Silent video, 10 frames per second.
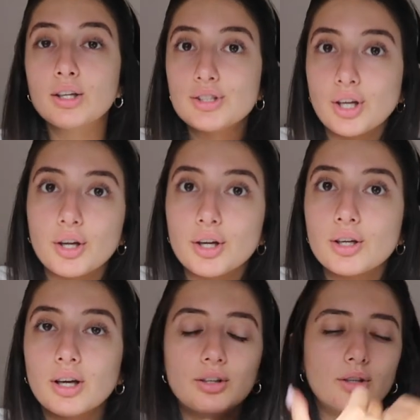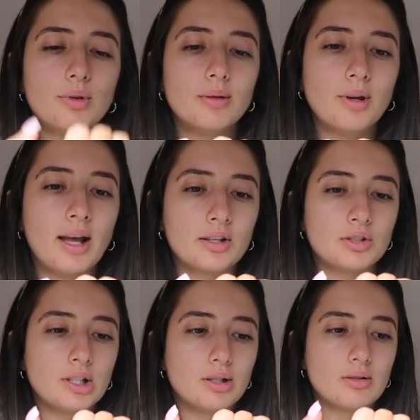So I don't know what I'm gonna
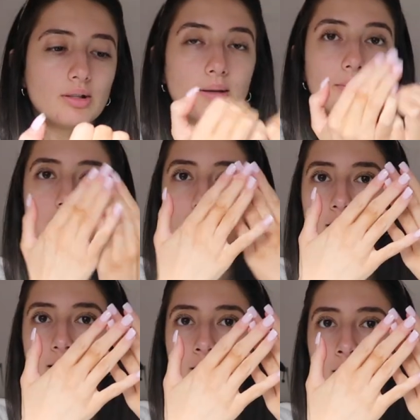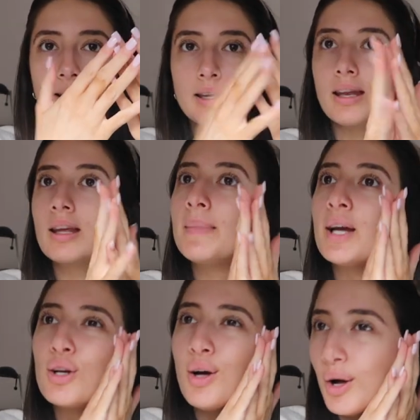actually do to them because it is like getting a
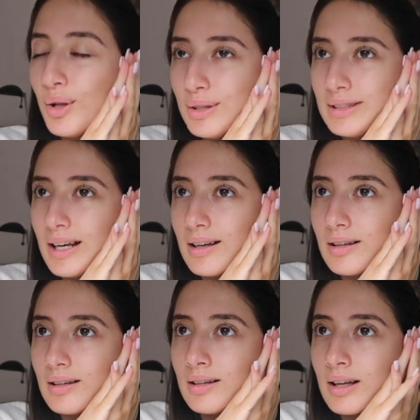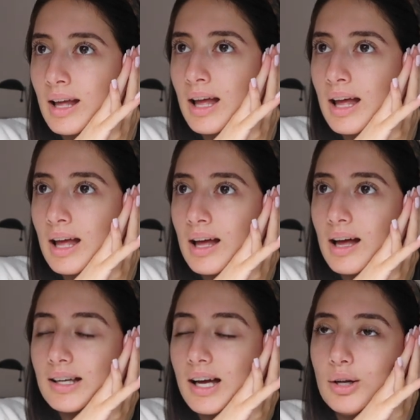bit colder.
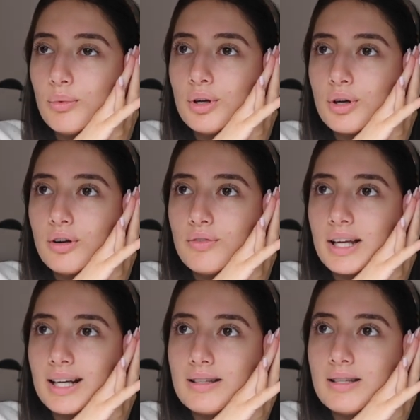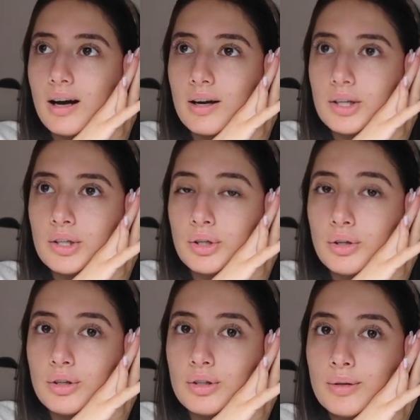I kind of want to go for like a darker
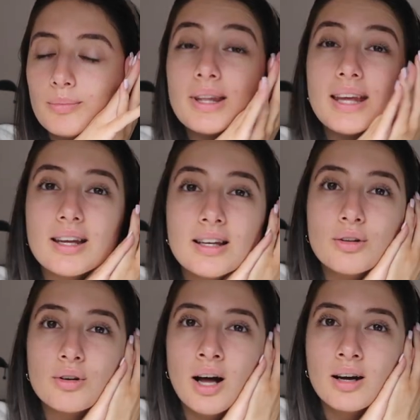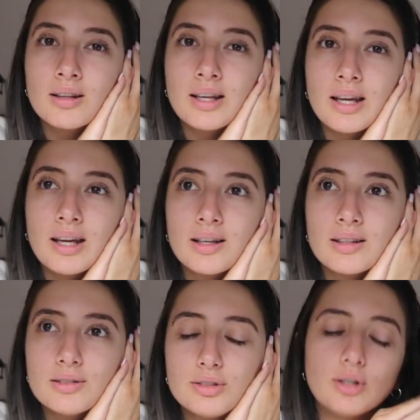nude, but they can look ugly,
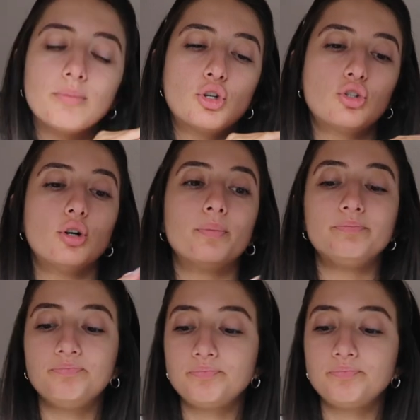so I'm not sure.